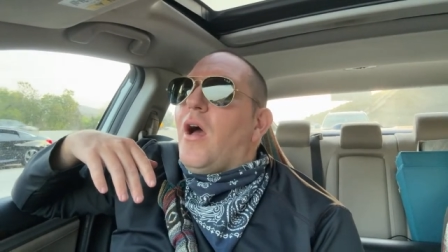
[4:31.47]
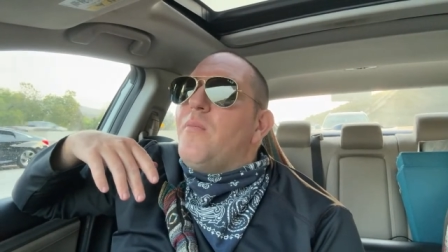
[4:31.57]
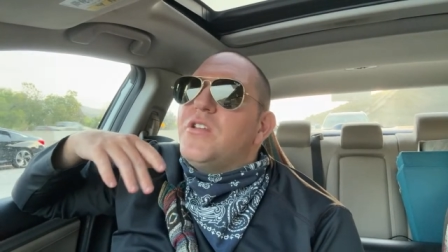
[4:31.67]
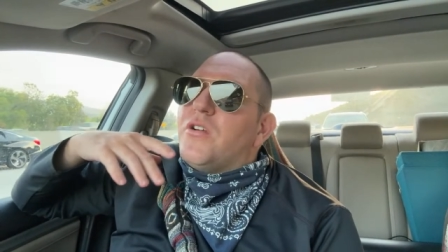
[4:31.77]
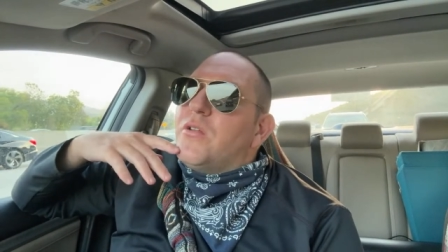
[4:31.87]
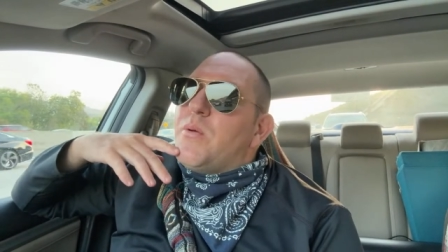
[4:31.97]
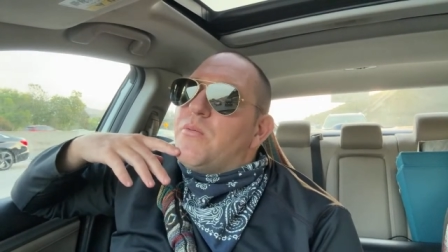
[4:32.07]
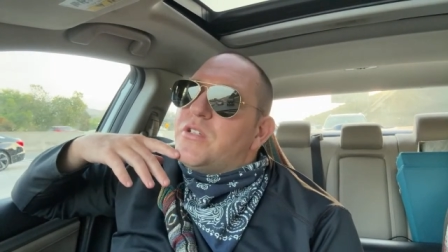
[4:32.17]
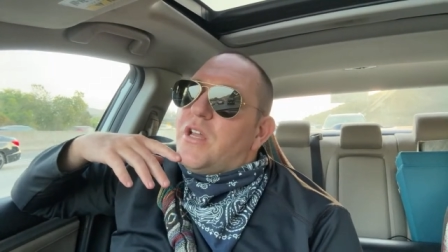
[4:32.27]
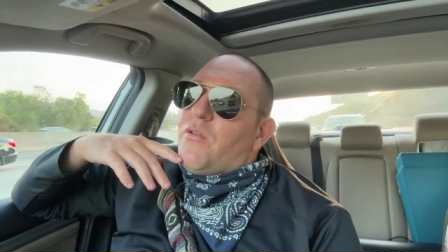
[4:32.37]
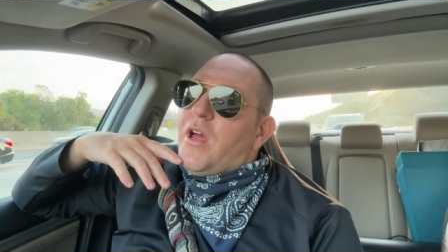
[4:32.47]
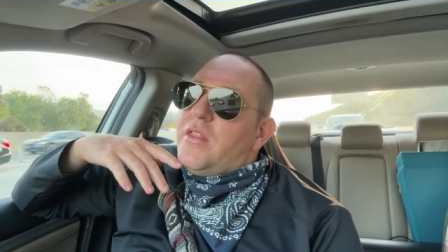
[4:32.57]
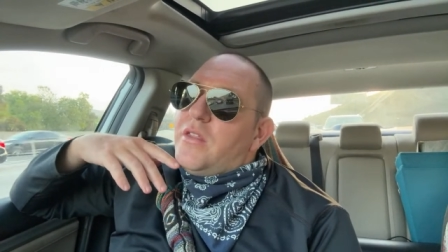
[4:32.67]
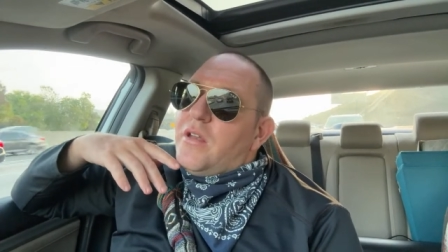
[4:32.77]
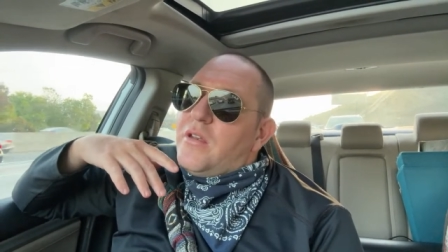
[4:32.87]
certainly people have
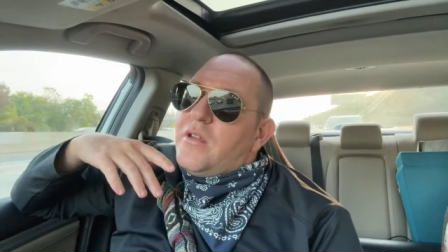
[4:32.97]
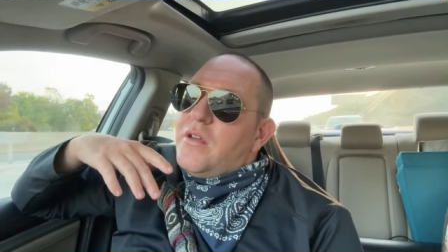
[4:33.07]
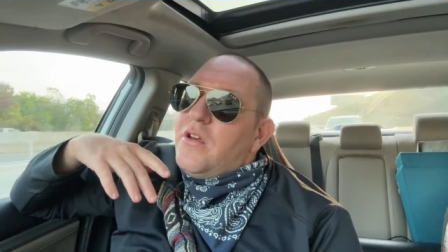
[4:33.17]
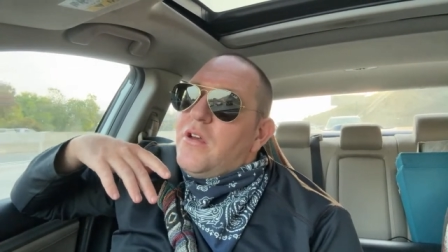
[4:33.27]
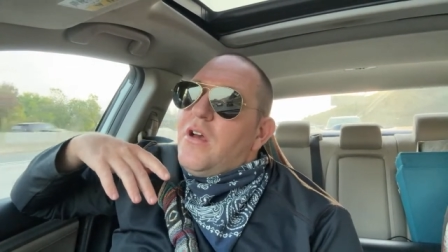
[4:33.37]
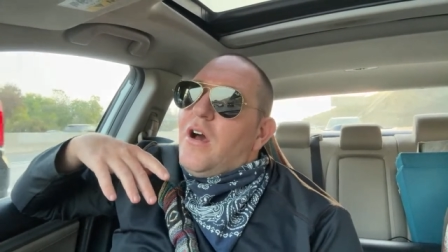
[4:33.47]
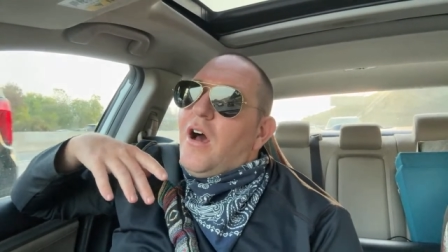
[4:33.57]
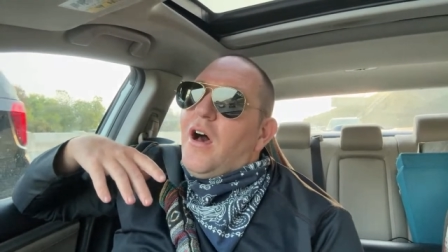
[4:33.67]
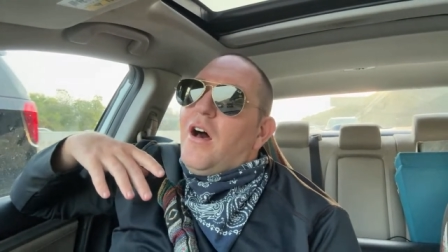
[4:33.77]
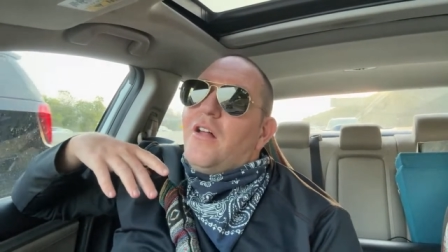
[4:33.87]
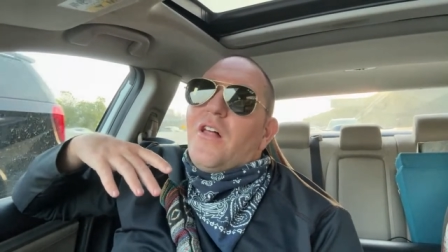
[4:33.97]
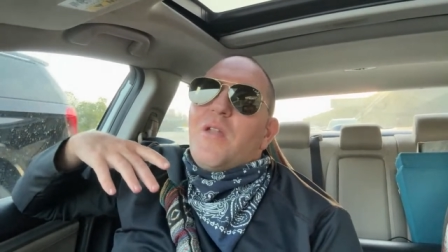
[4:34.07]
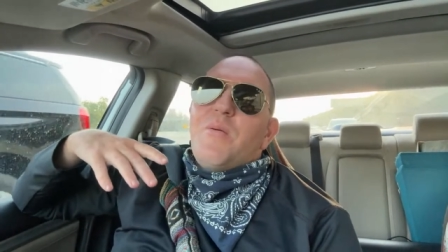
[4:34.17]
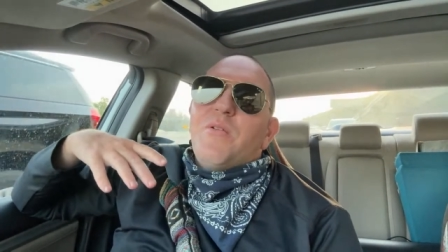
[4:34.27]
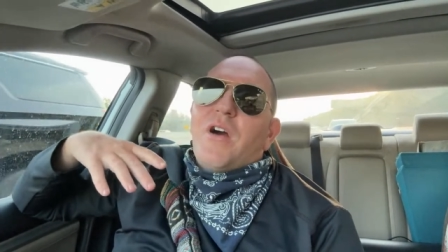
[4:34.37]
said, right, that
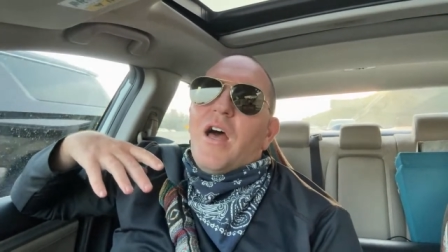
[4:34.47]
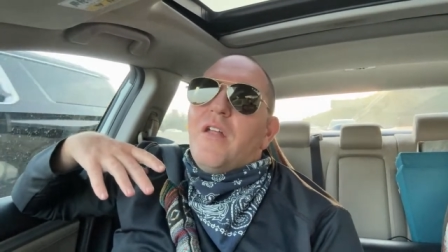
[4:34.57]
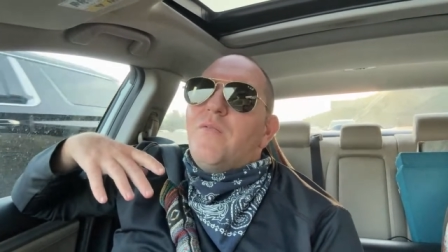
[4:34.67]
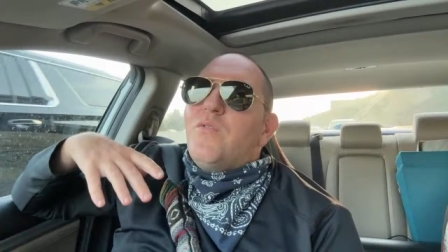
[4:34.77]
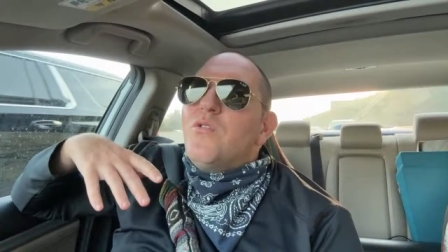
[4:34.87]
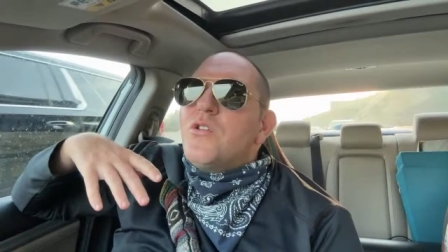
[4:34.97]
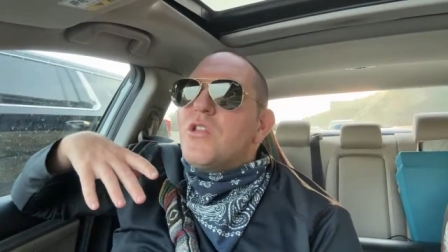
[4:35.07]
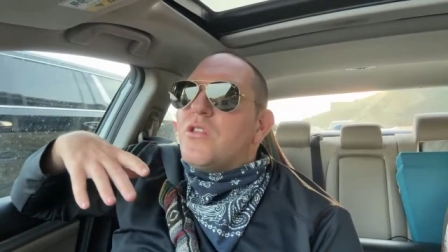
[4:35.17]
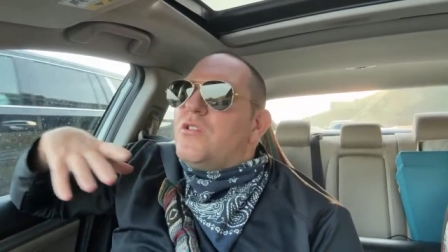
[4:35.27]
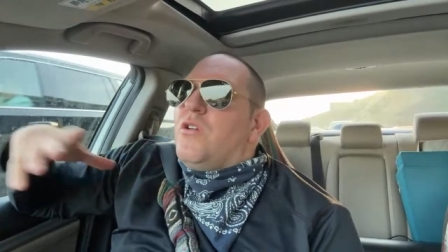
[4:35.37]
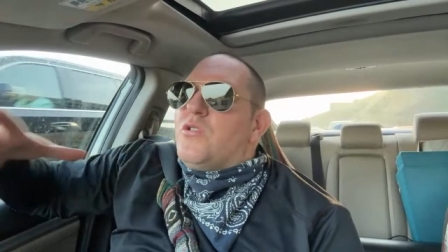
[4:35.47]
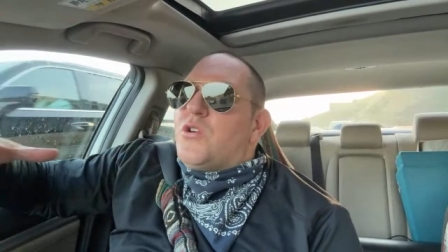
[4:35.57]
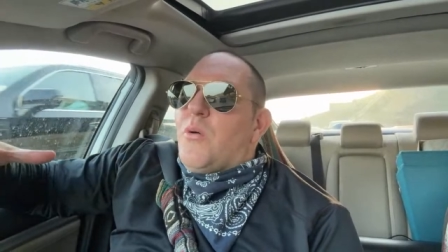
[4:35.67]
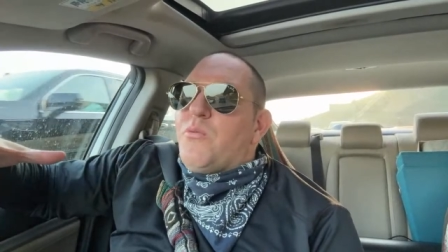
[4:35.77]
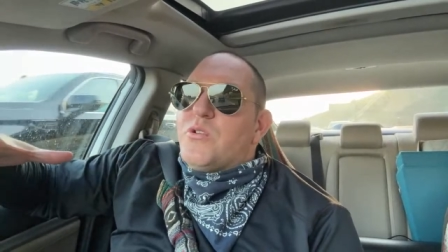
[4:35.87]
a lot of people kind of knew
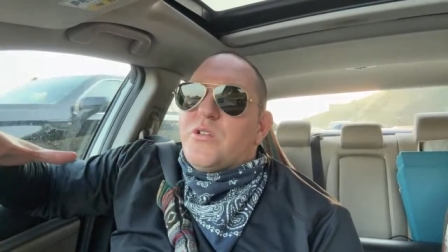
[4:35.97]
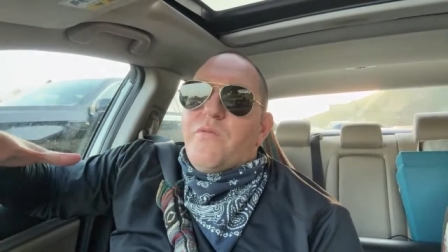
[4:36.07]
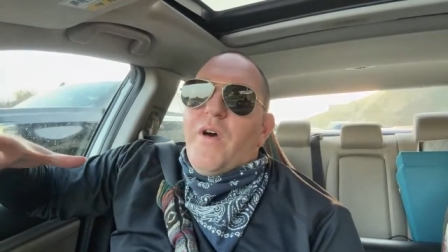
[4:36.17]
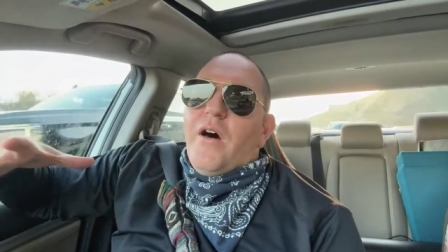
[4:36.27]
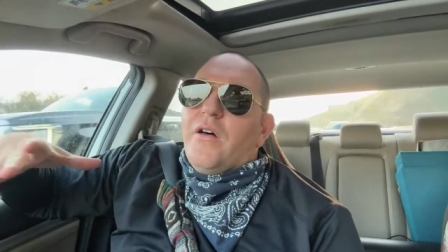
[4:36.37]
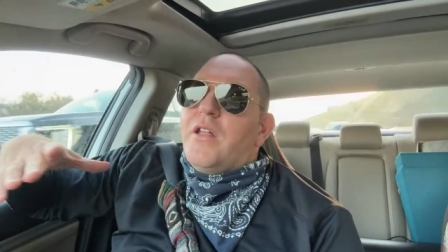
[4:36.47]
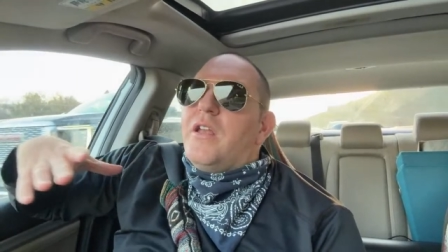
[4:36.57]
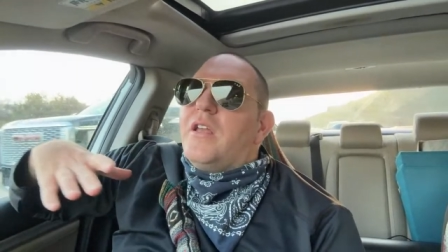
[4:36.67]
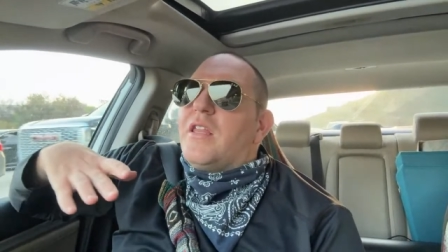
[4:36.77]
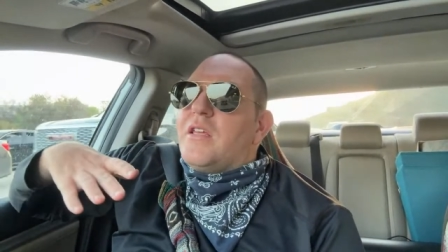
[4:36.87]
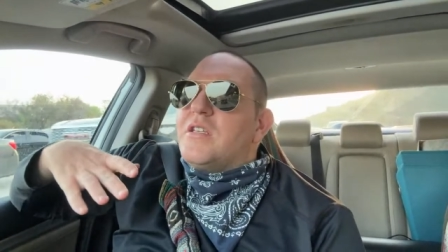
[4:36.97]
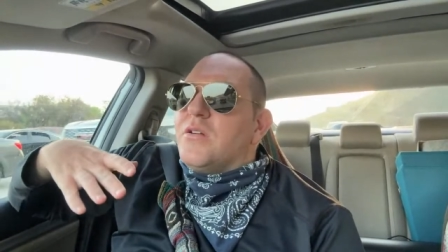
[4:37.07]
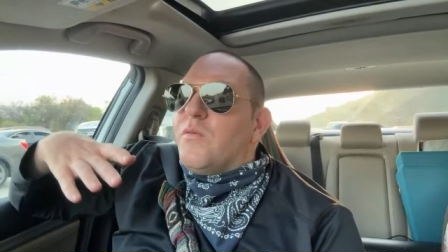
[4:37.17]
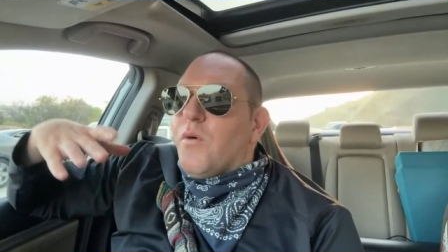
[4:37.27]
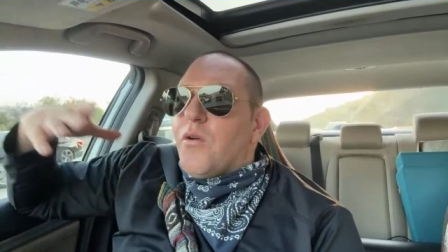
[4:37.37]
that Trump was a felon, and yet
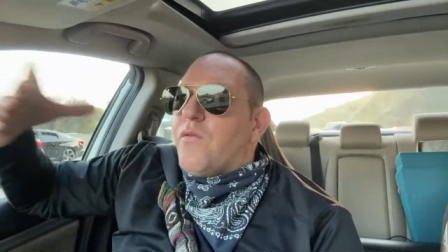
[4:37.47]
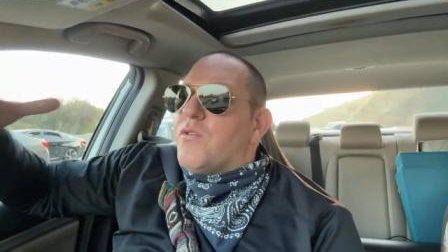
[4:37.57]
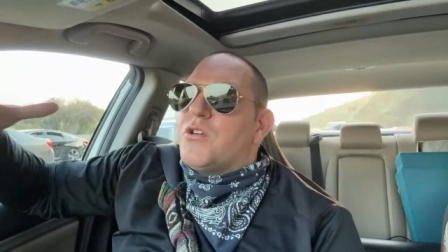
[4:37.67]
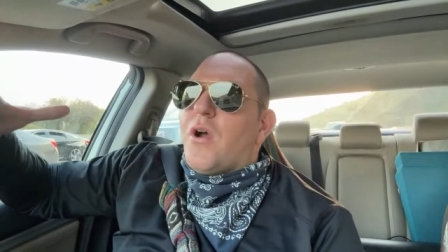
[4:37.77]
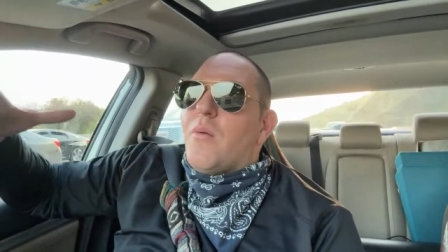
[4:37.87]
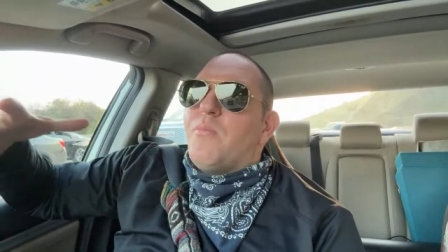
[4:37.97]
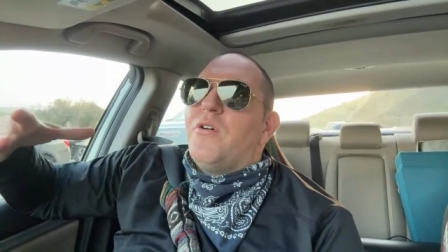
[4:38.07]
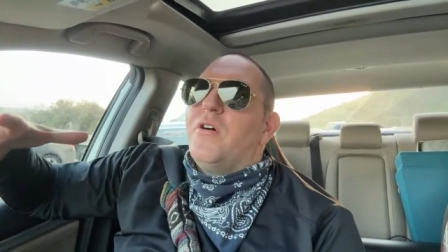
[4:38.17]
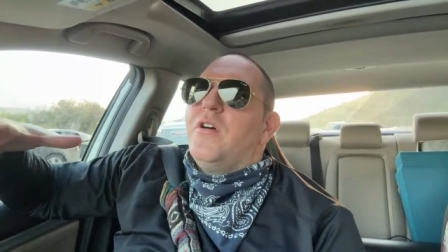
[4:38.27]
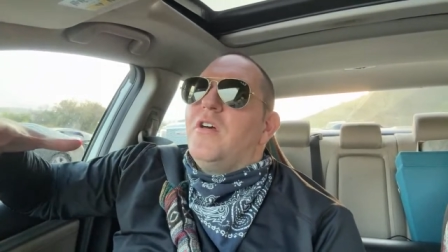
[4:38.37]
they still voted for Trump.